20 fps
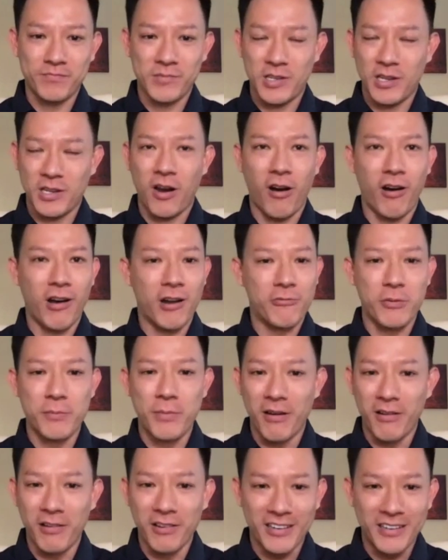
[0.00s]
Call it
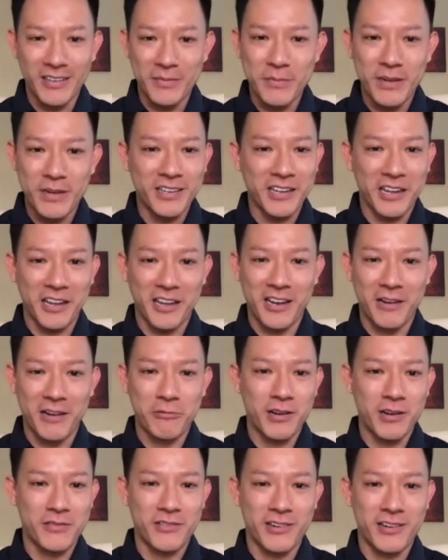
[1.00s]
rebellion, being a kid,
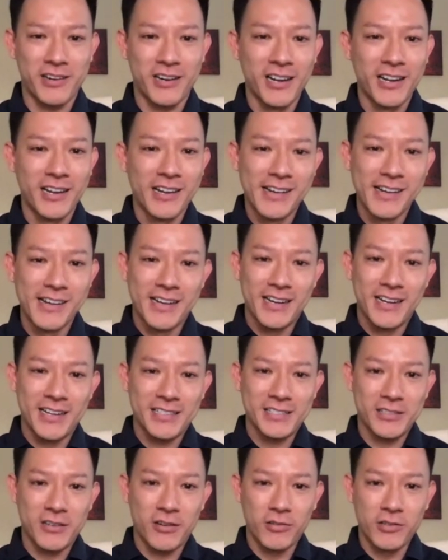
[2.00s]
whatever.
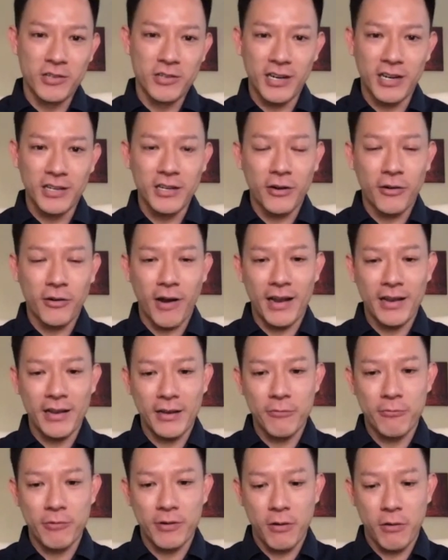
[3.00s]
So during undergrad, I didn't
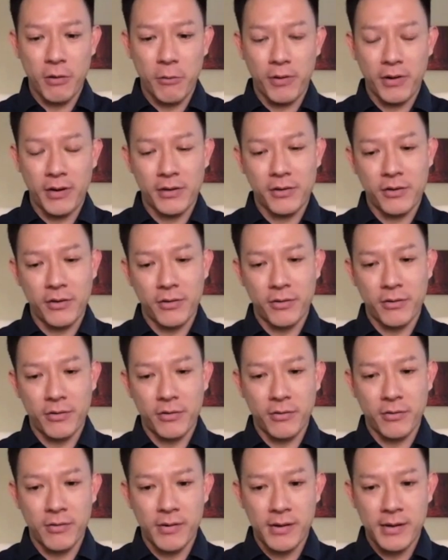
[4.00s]
really know what I wanted to
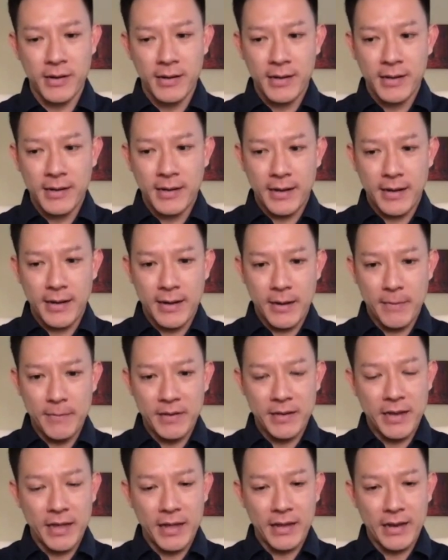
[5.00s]
do. Um,
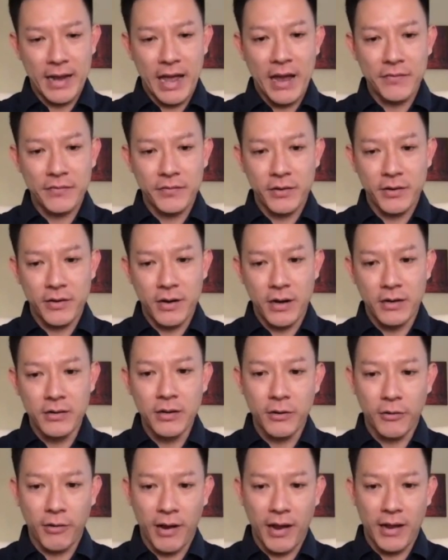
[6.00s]
and then after
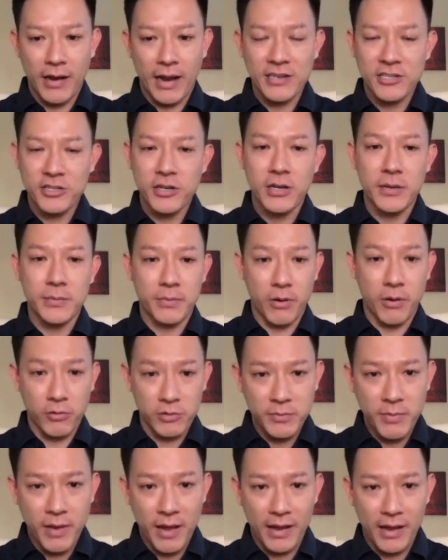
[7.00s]
undergrad, I actually did a
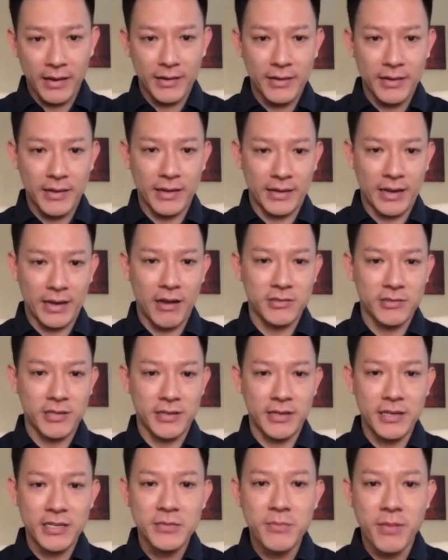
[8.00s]
post-bac at Cal State
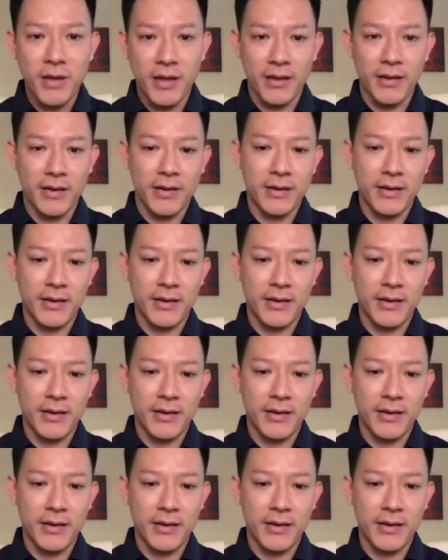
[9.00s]
East Bay.